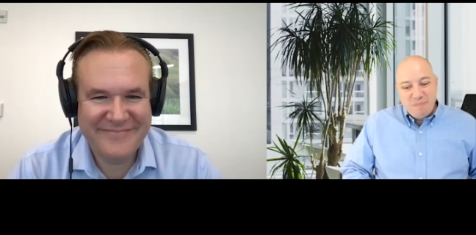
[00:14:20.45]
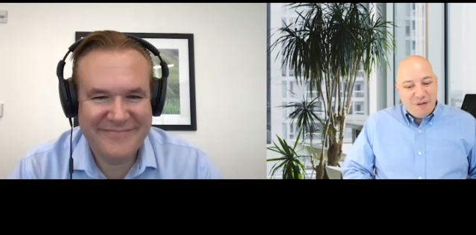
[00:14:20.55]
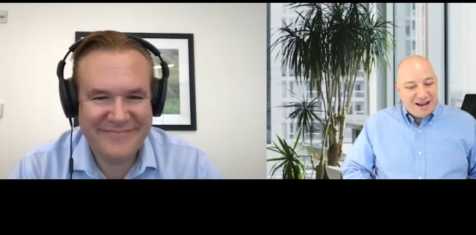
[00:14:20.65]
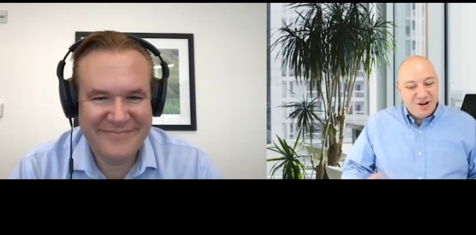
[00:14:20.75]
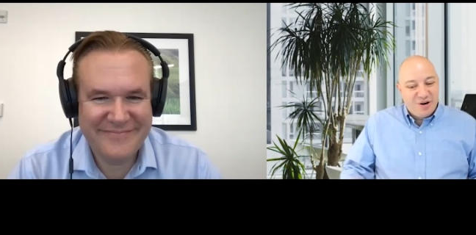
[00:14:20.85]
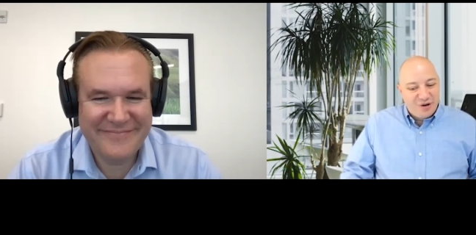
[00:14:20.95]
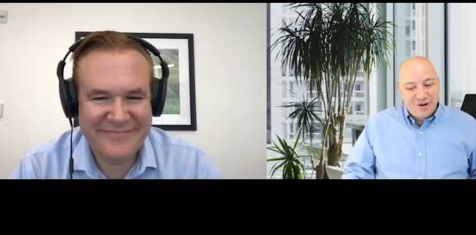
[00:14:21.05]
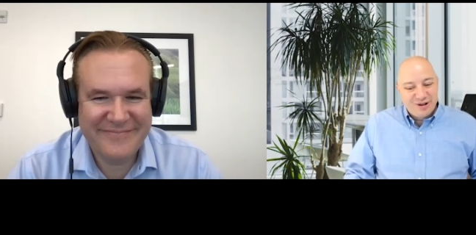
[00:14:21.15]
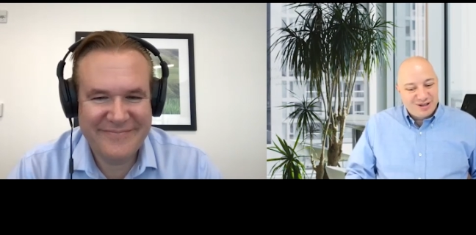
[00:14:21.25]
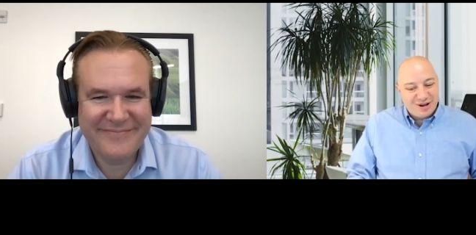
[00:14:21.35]
Speaker 1: we passed the
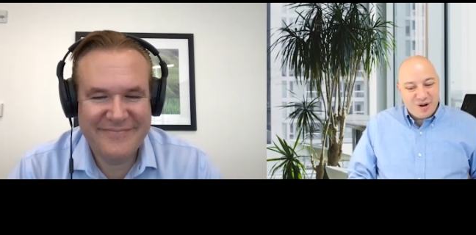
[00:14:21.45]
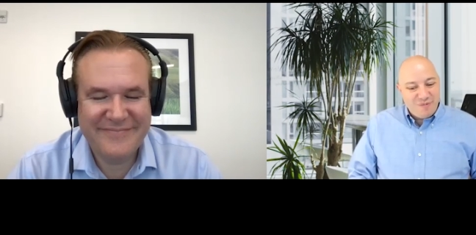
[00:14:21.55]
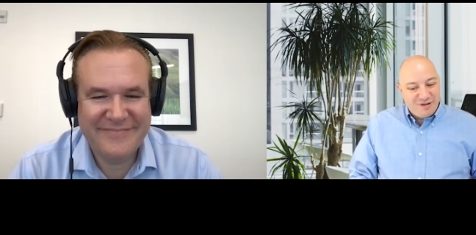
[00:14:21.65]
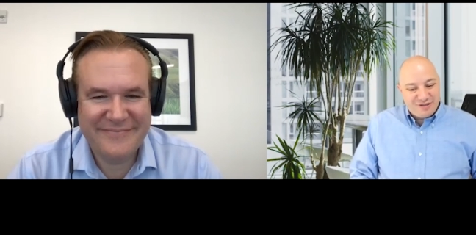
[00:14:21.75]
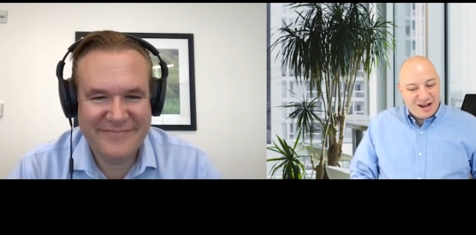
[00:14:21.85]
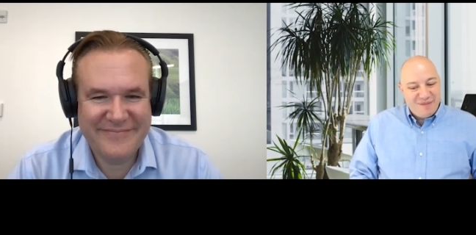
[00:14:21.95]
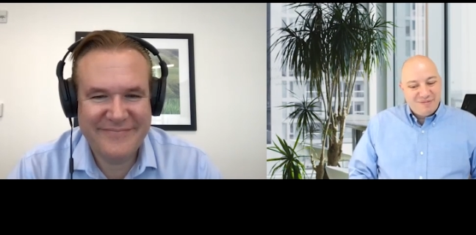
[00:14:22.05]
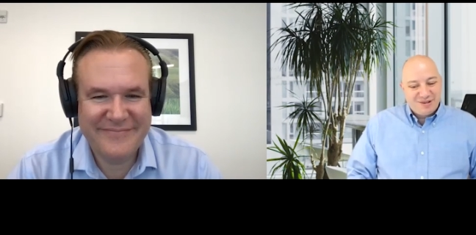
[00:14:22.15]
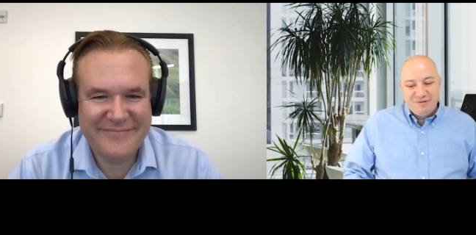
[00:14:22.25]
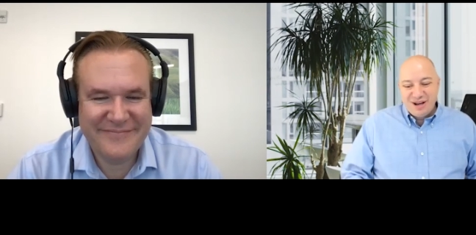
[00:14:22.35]
hurdles a couple of
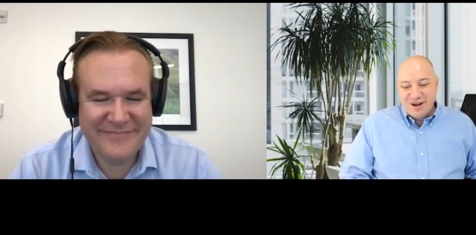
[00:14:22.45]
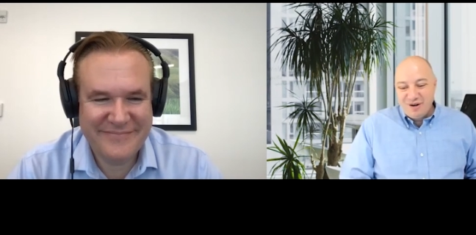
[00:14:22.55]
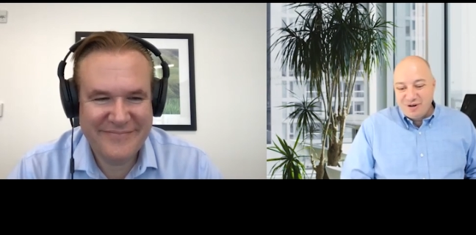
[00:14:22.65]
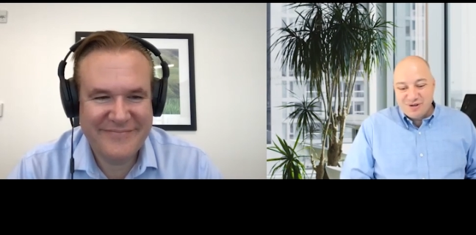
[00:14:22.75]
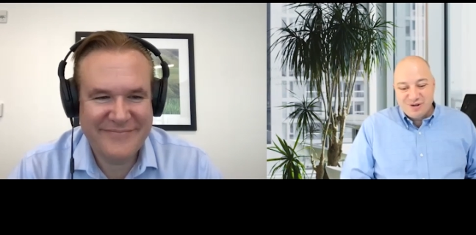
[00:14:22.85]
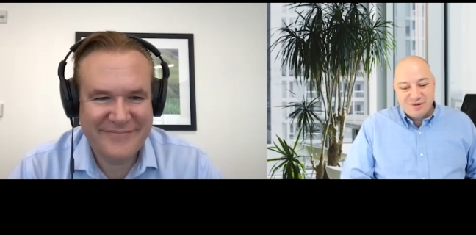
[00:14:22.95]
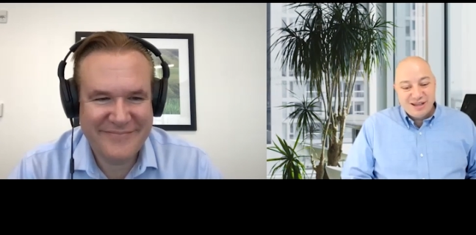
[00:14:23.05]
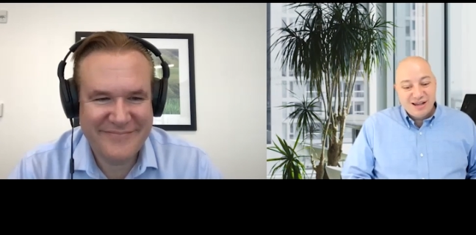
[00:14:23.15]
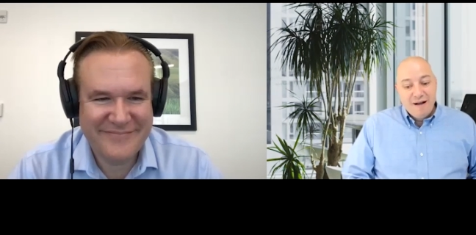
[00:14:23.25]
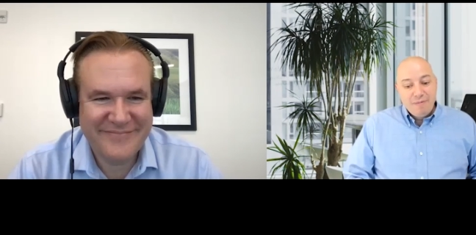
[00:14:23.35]
times, so we know to do
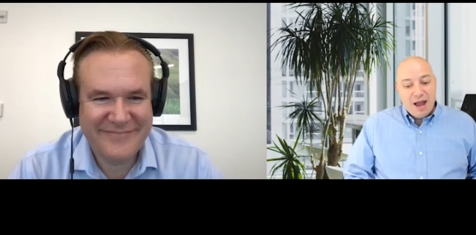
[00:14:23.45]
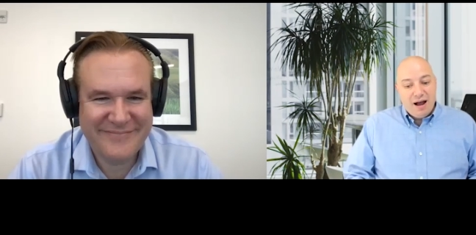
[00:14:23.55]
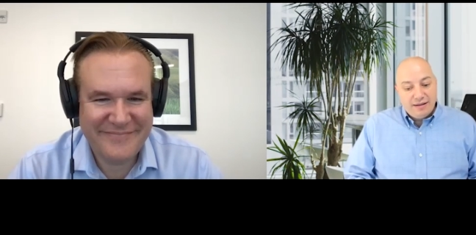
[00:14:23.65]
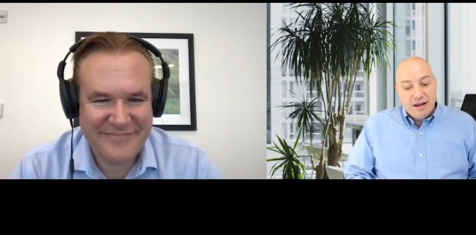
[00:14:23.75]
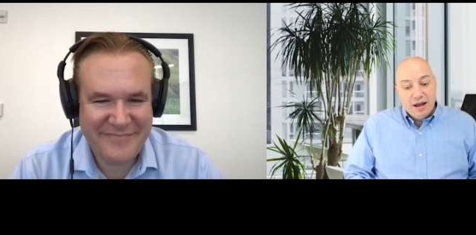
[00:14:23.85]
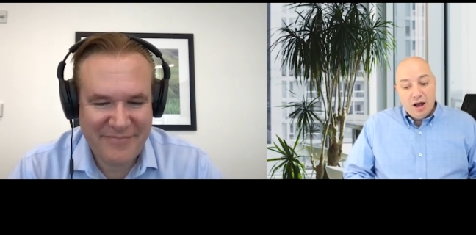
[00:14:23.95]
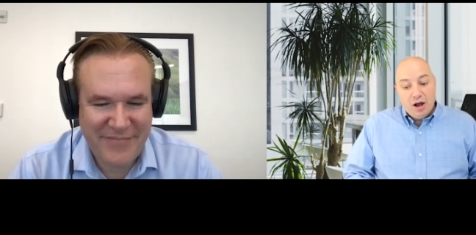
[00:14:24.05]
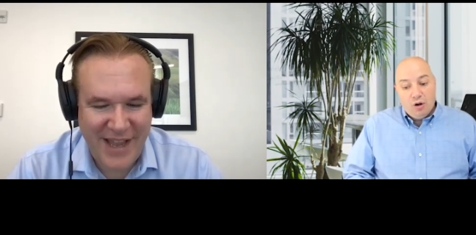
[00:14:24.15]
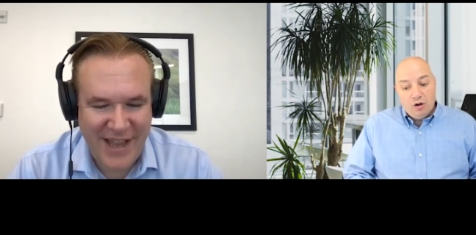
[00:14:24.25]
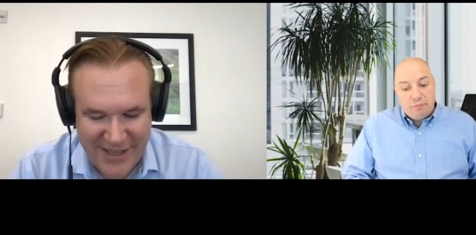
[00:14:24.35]
it. And
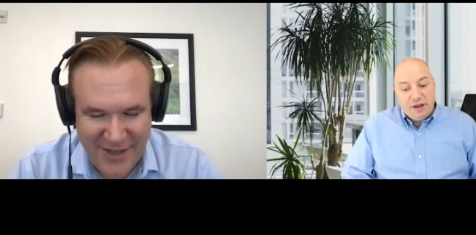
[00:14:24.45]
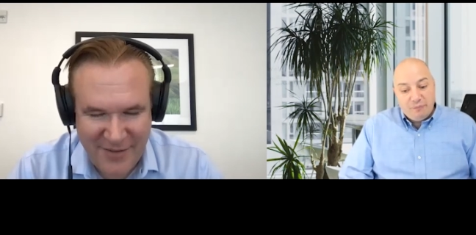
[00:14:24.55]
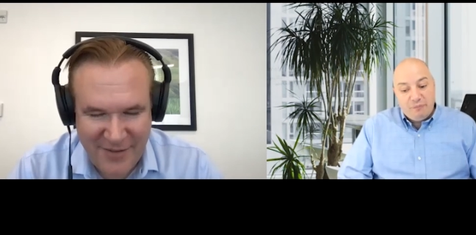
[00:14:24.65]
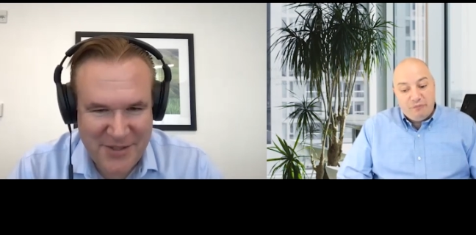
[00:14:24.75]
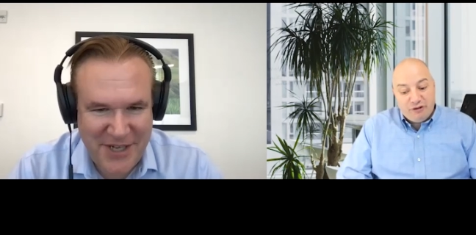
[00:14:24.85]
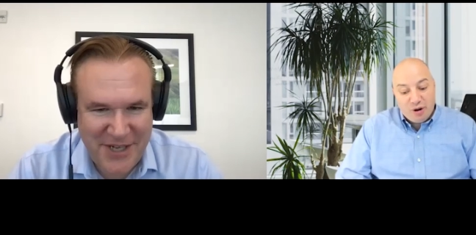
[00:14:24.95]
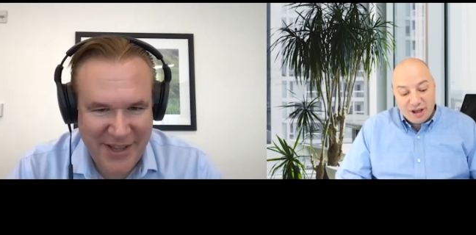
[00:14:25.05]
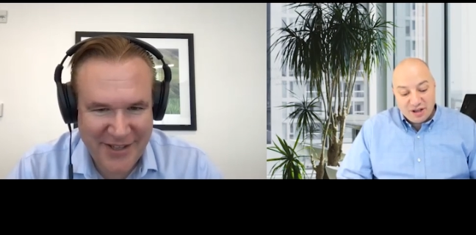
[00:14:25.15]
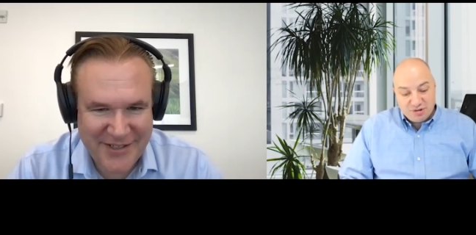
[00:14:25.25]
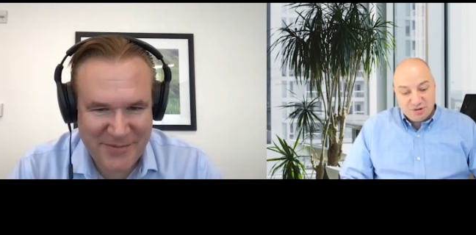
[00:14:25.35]
Speaker 2: I love those
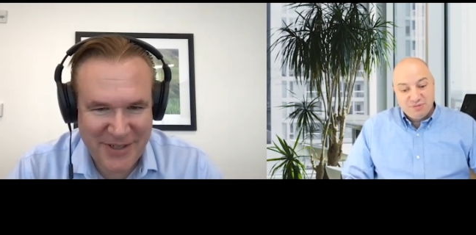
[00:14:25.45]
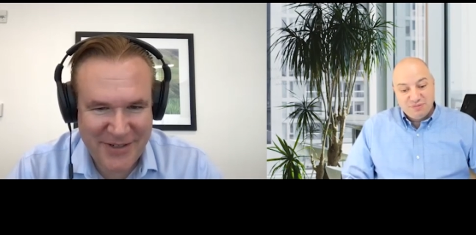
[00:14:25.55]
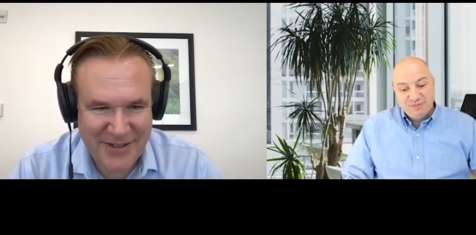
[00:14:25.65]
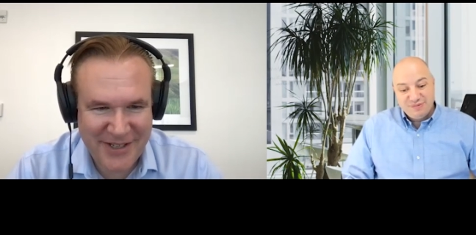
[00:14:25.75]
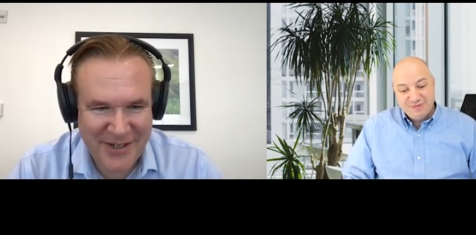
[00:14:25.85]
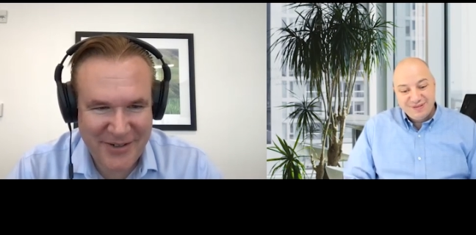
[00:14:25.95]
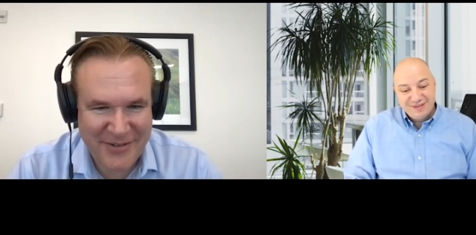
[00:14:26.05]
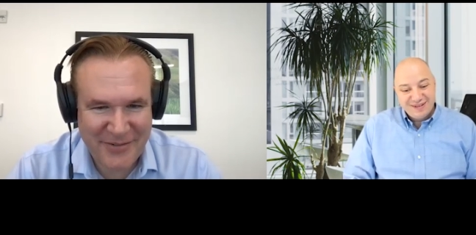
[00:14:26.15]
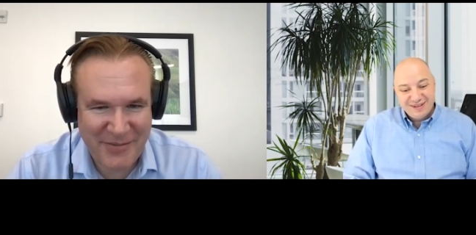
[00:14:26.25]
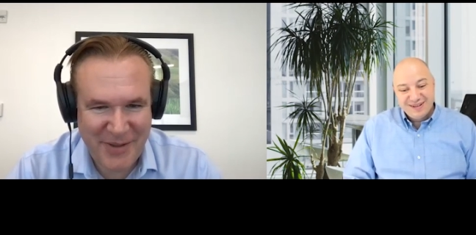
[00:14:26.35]
challenges. When, you
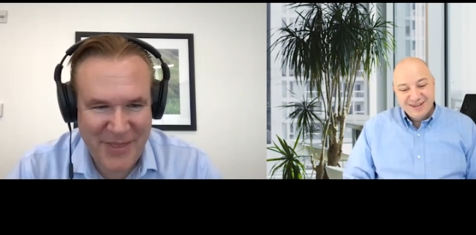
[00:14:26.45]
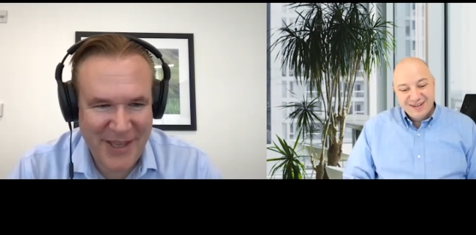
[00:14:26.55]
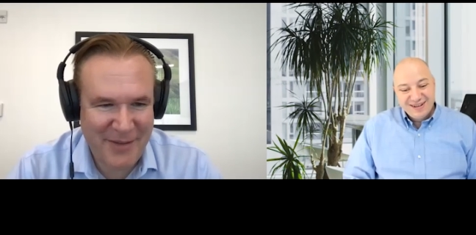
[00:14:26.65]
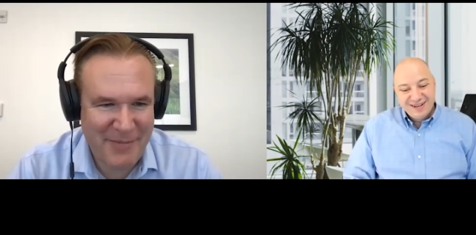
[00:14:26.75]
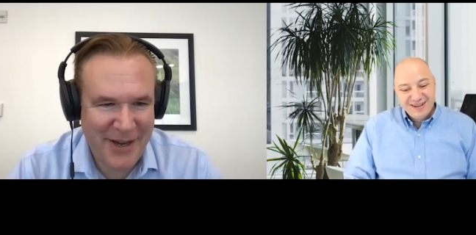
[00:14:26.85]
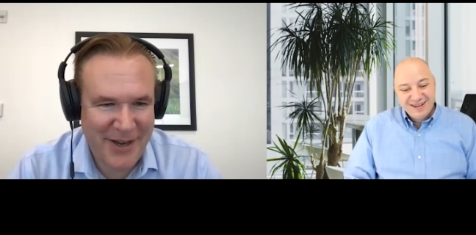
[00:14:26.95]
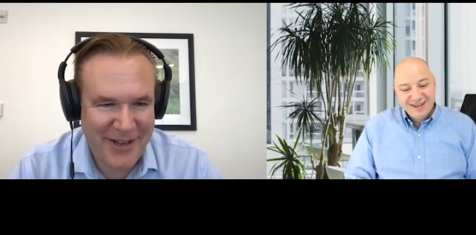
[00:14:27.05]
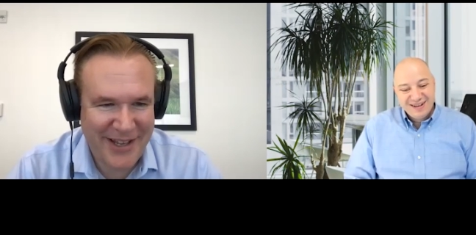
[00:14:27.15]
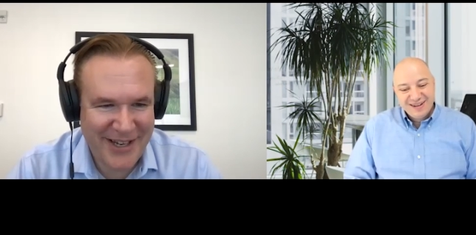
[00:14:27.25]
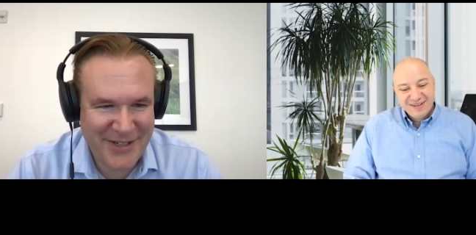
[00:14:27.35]
know, when we think
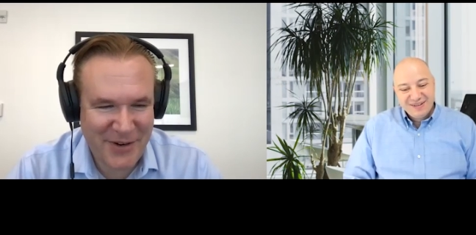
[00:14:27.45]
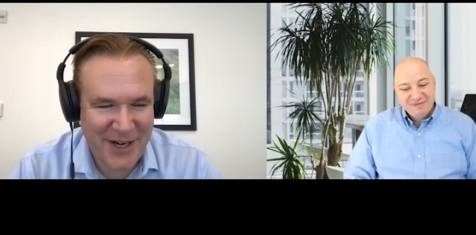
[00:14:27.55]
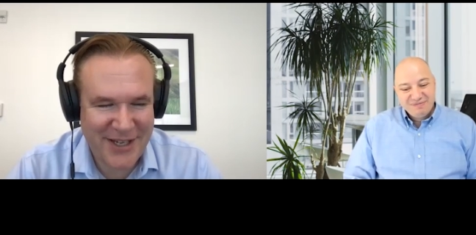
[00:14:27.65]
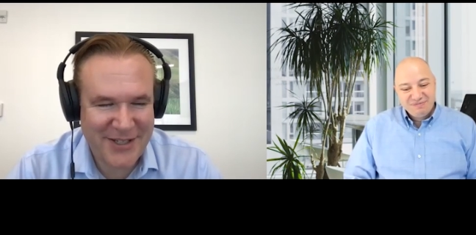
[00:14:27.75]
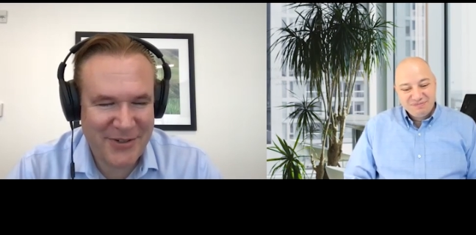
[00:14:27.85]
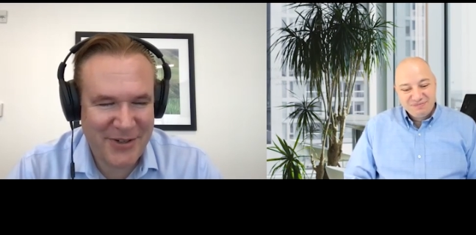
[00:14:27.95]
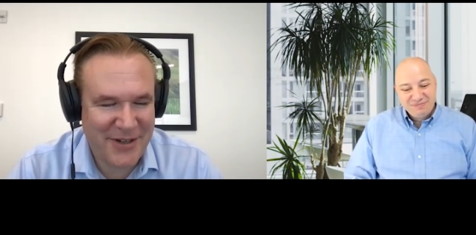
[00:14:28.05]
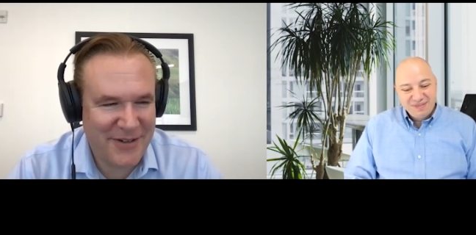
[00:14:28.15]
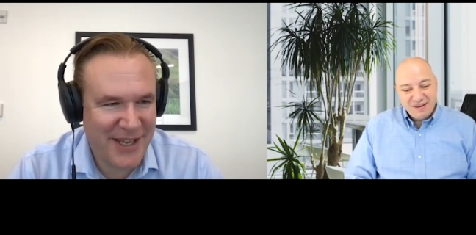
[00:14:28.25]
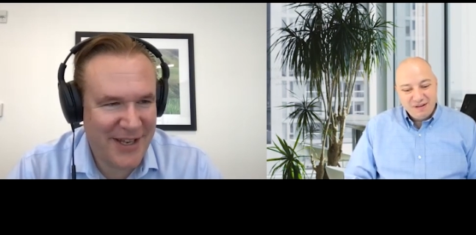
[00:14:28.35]
about like trying to do it
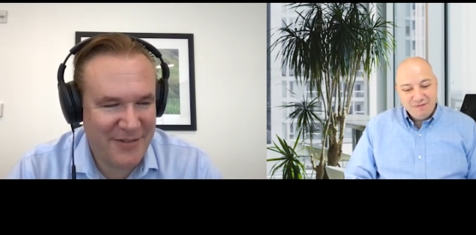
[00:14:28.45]
in